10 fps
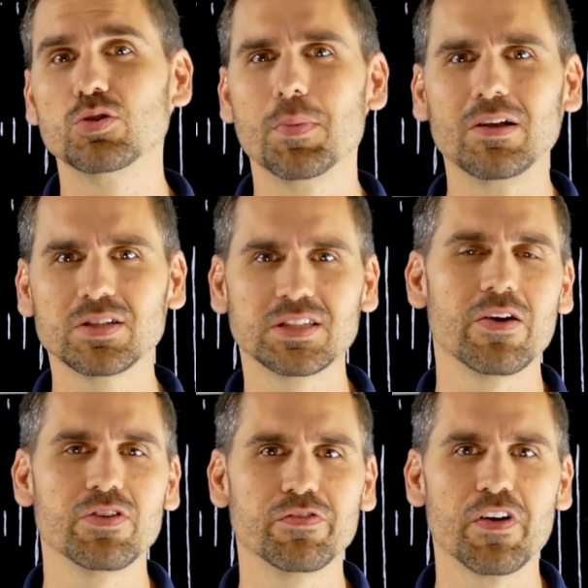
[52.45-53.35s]
it to about
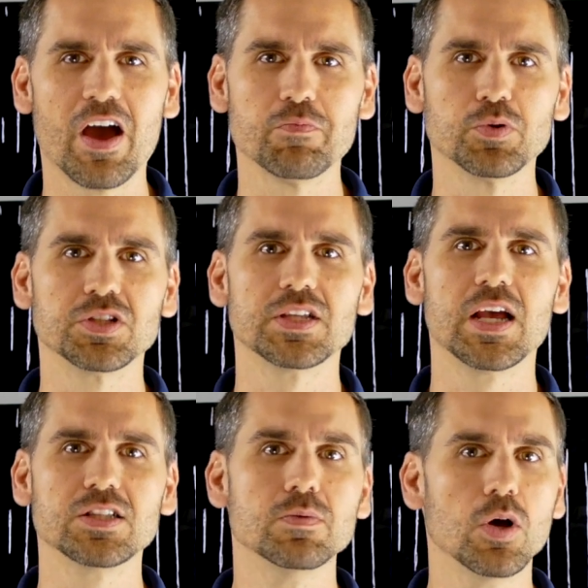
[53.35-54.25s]

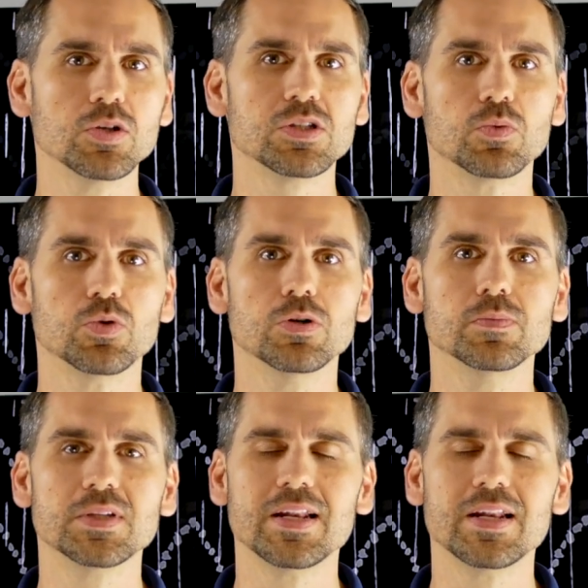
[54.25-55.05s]
75% in most of the rooms.